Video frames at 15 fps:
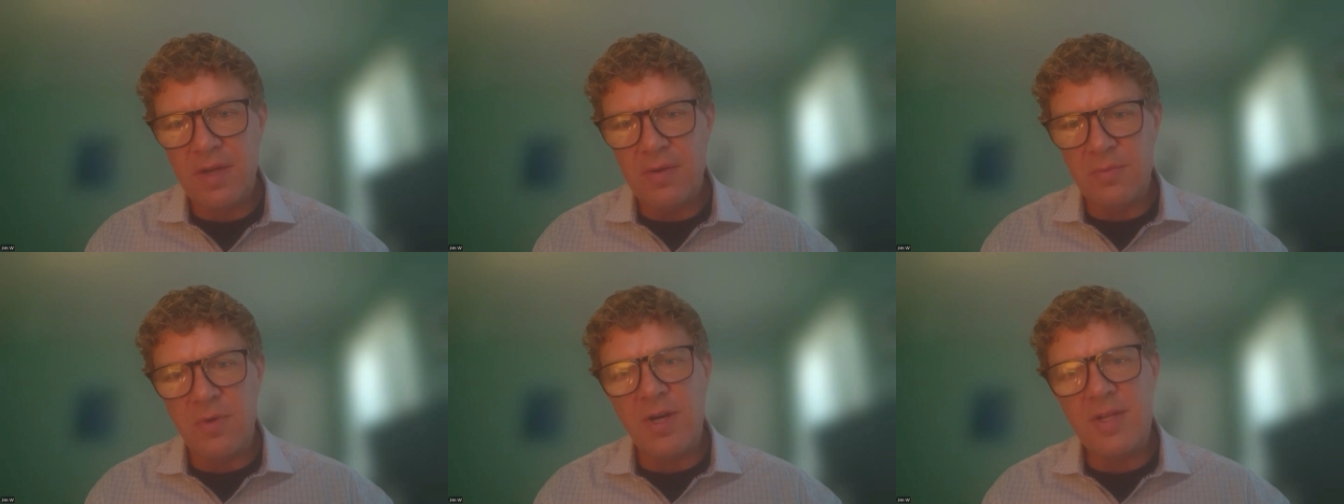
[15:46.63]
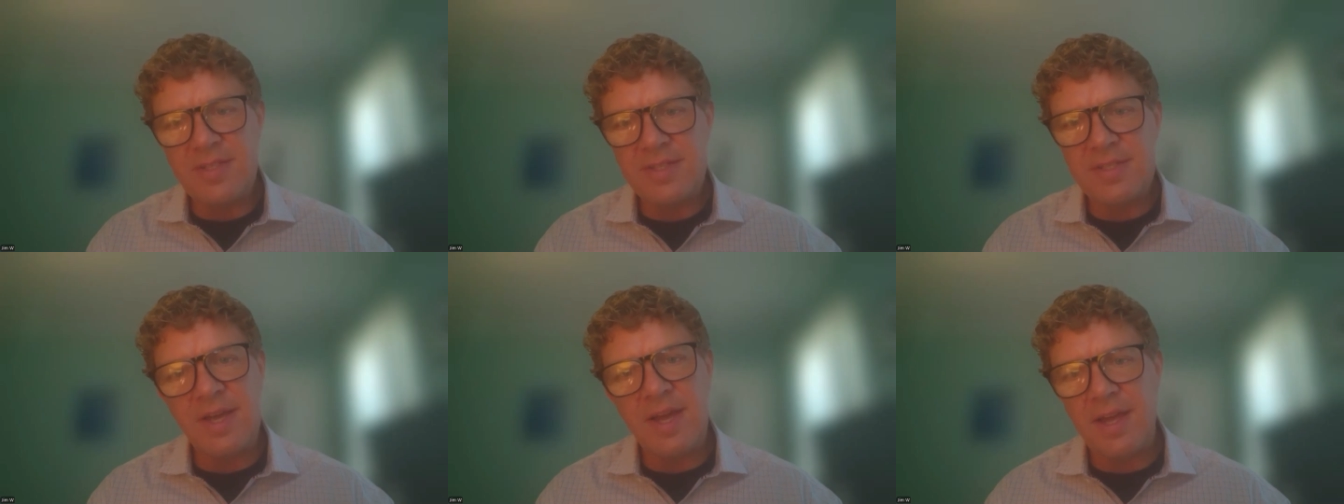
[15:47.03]
in one
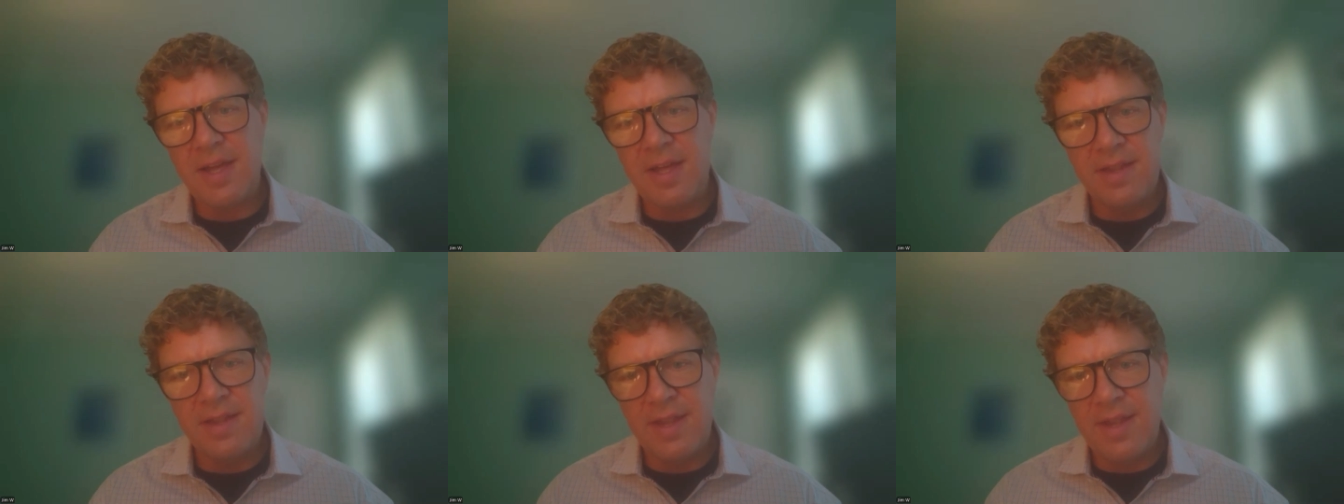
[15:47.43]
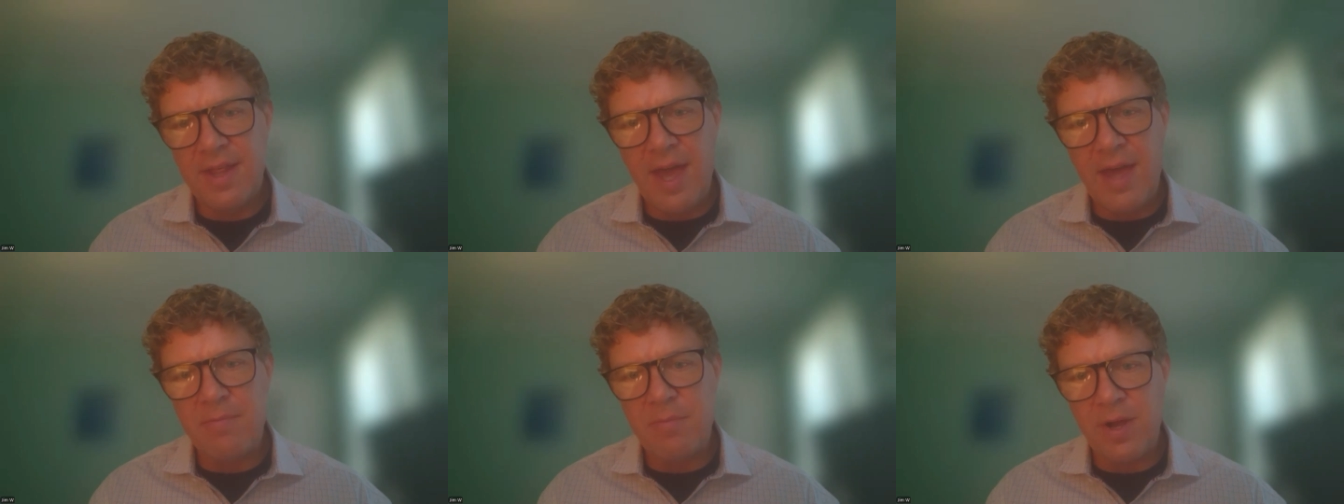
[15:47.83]
site and
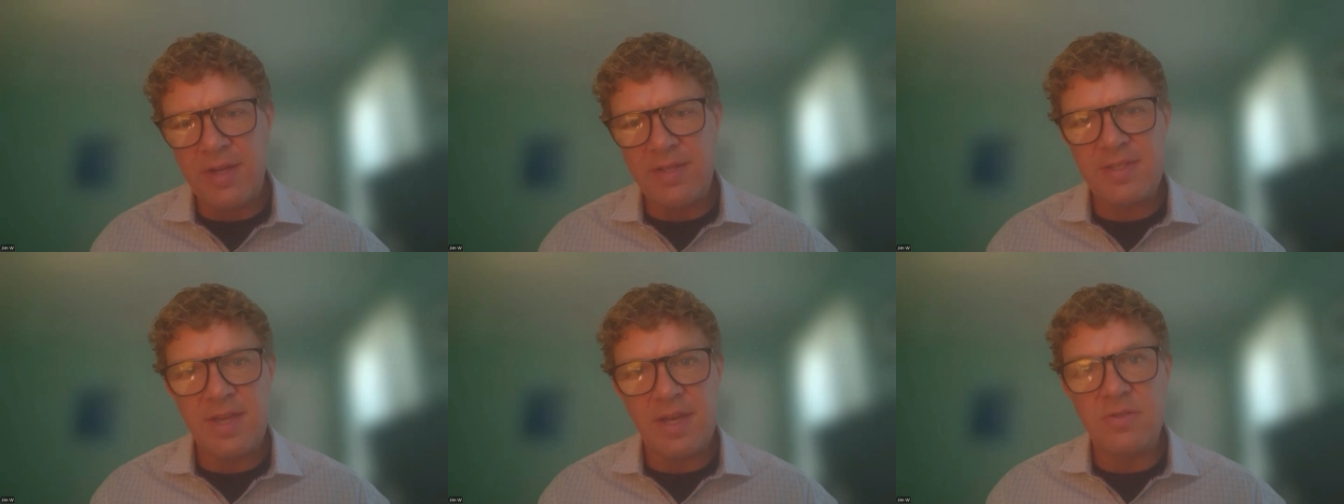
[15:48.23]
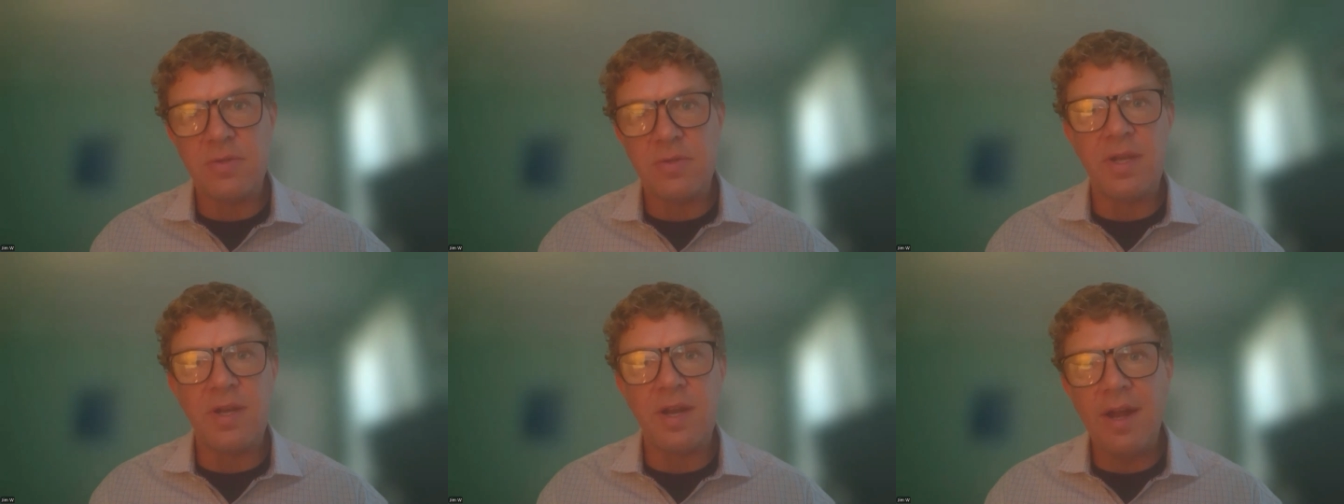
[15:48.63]
that break
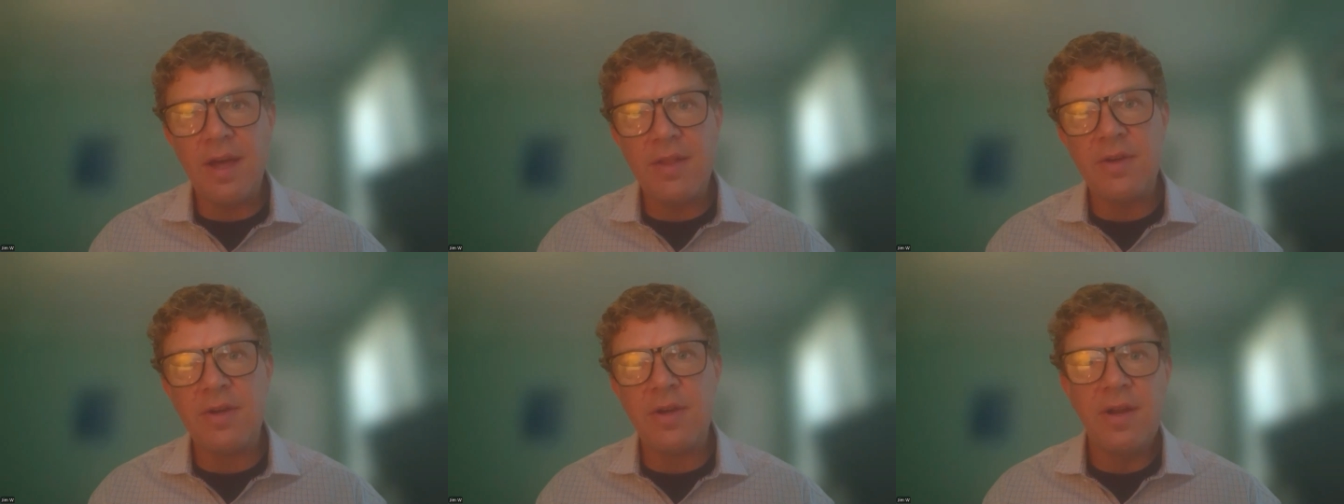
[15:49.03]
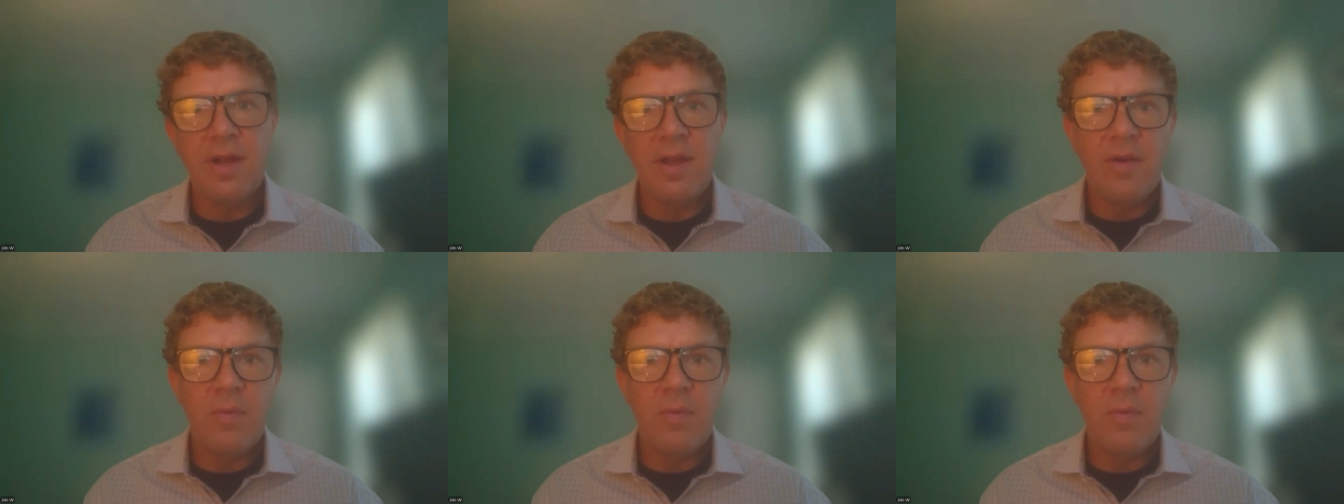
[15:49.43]
schedule in another?